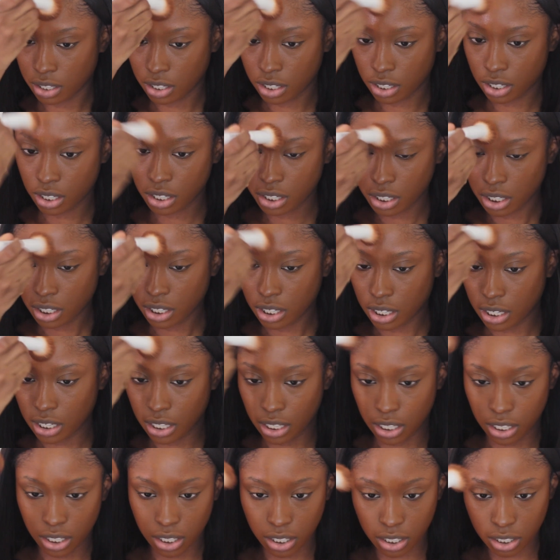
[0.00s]

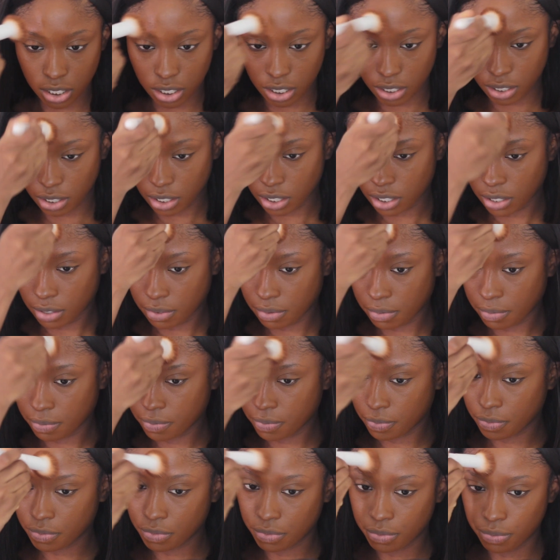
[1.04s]
Nobody speaks.